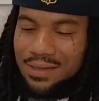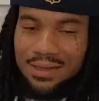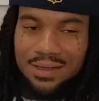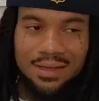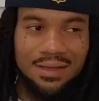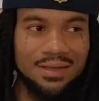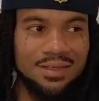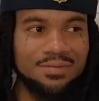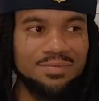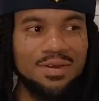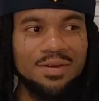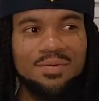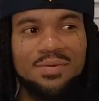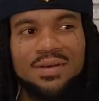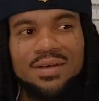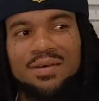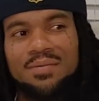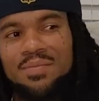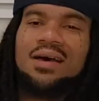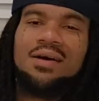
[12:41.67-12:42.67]
Hell is wrong
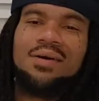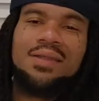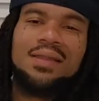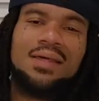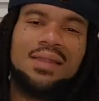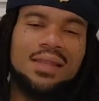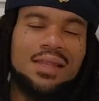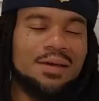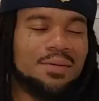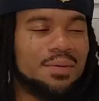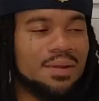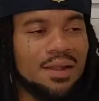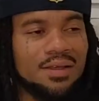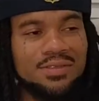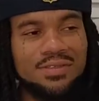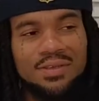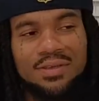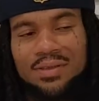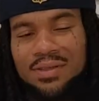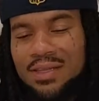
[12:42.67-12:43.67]
lip
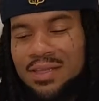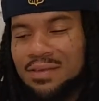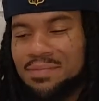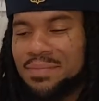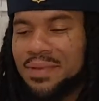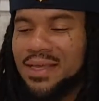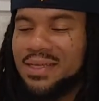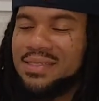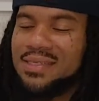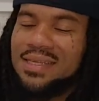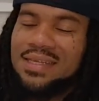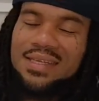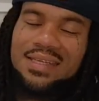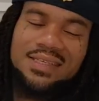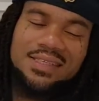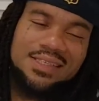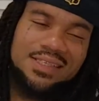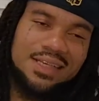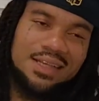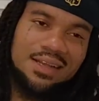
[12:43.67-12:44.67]
gloss on your lip, man. Take this
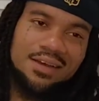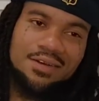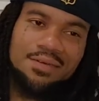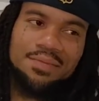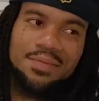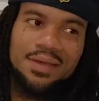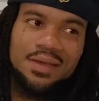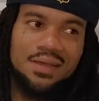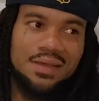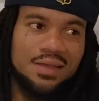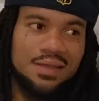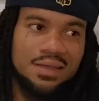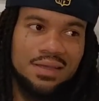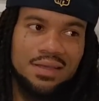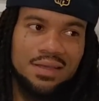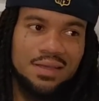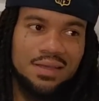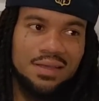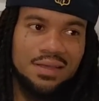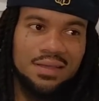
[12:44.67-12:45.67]
shit off, man.
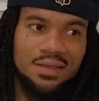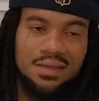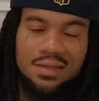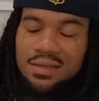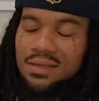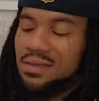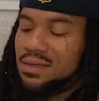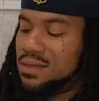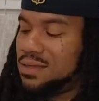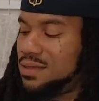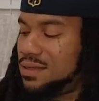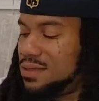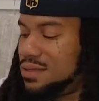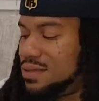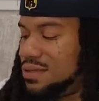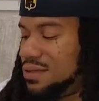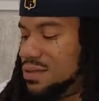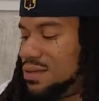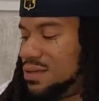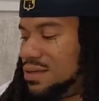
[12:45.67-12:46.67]

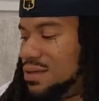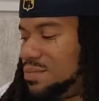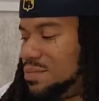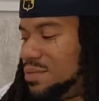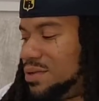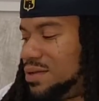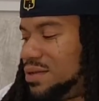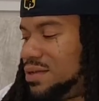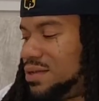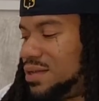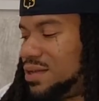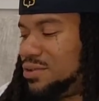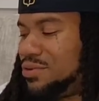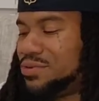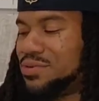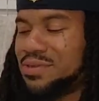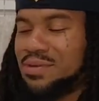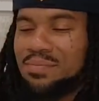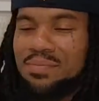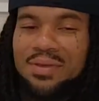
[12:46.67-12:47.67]
Yeah, man. Like you are
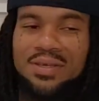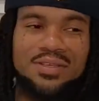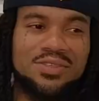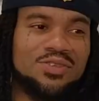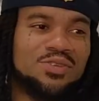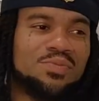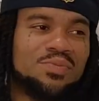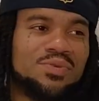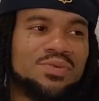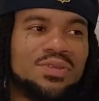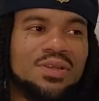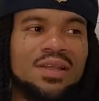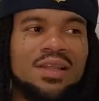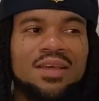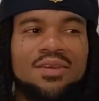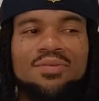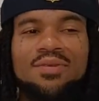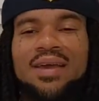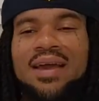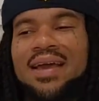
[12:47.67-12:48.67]
some big superstar,
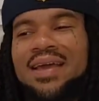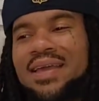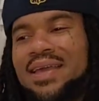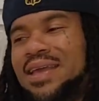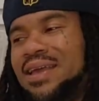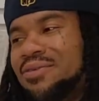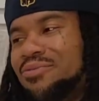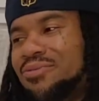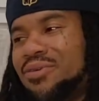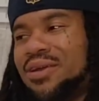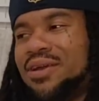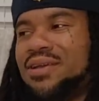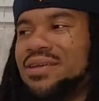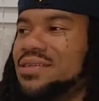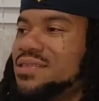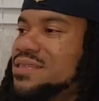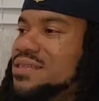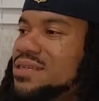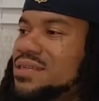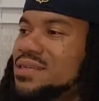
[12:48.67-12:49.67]
like you got hit
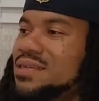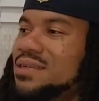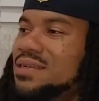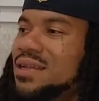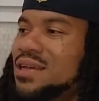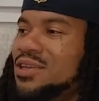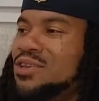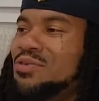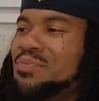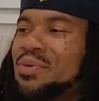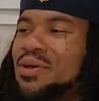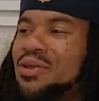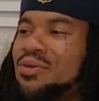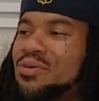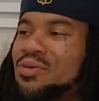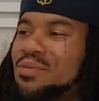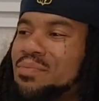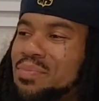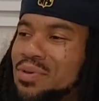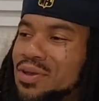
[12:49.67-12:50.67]
records. Like you been on
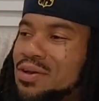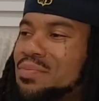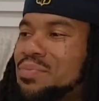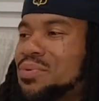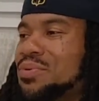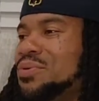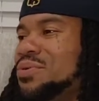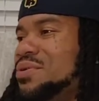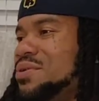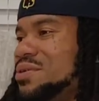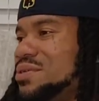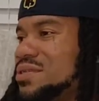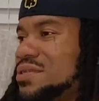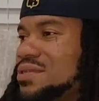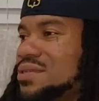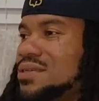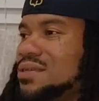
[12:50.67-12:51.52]
the billboards.